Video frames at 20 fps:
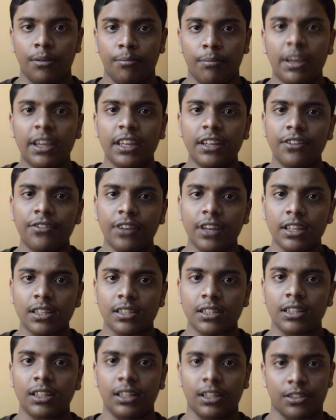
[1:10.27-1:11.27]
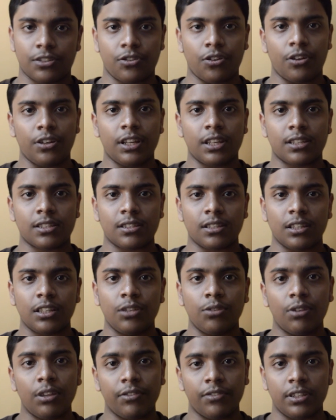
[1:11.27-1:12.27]
My interest in electronics and
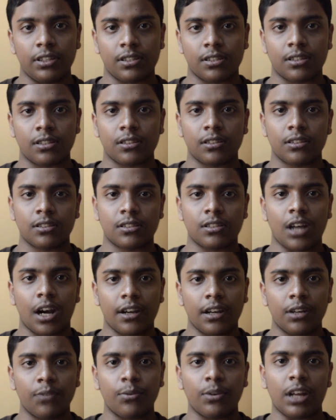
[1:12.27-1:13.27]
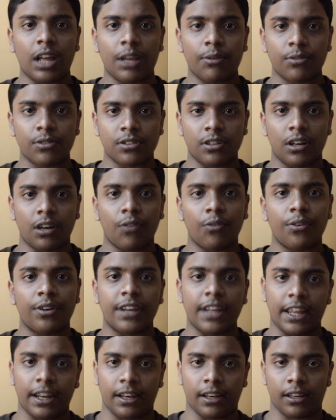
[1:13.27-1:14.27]
UAVs started when I was around
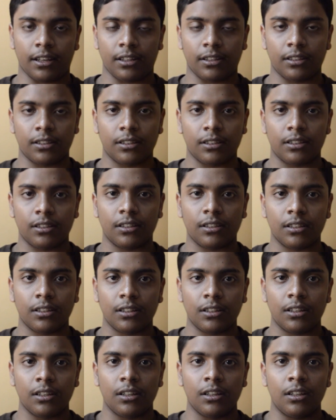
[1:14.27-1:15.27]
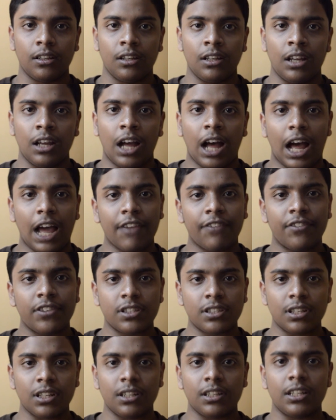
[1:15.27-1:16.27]
10. I
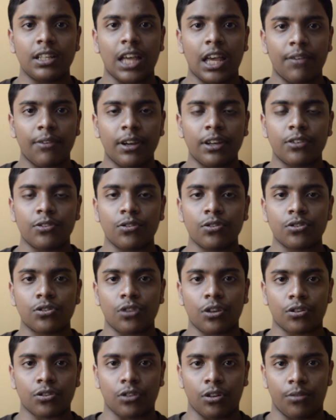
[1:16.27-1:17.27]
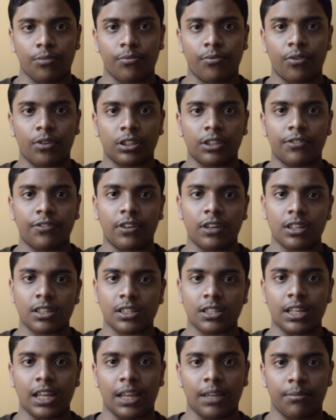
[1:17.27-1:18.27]
visited DIYDrones.com for the
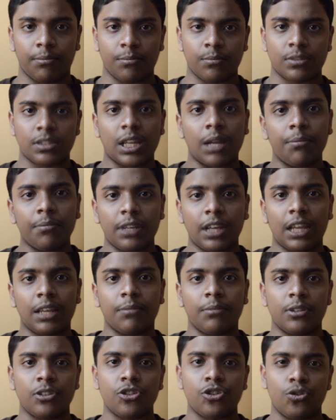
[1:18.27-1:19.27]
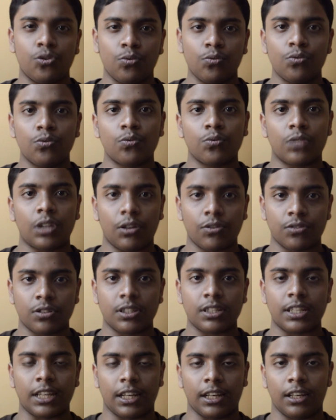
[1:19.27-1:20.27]
first time sometime in June
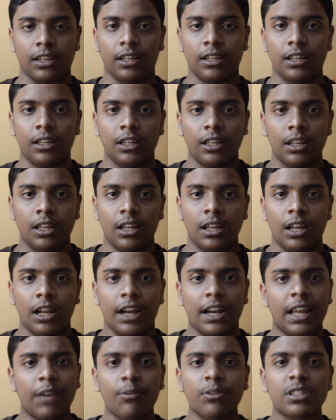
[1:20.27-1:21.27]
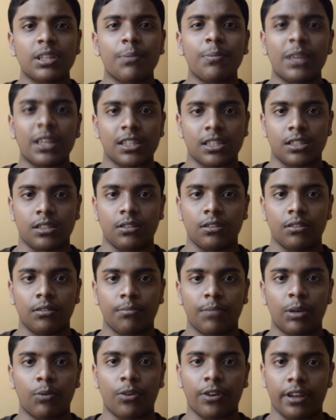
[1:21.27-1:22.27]
2010 and I was amazed
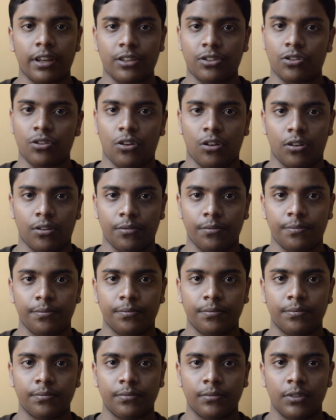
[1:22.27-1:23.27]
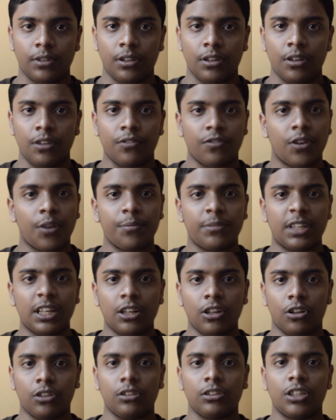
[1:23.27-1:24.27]
by what I saw. From
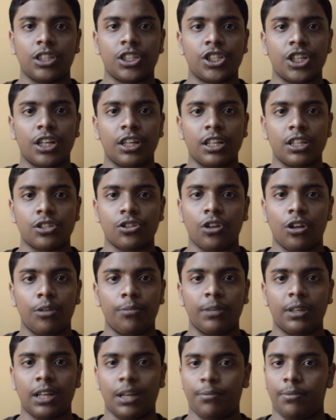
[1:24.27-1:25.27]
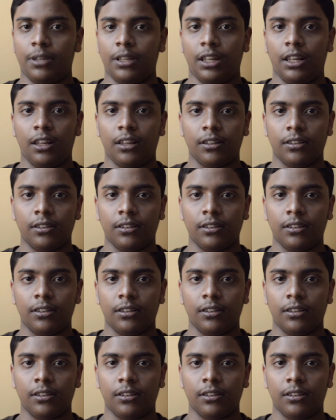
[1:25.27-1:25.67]
then on, the journey's all been uphill.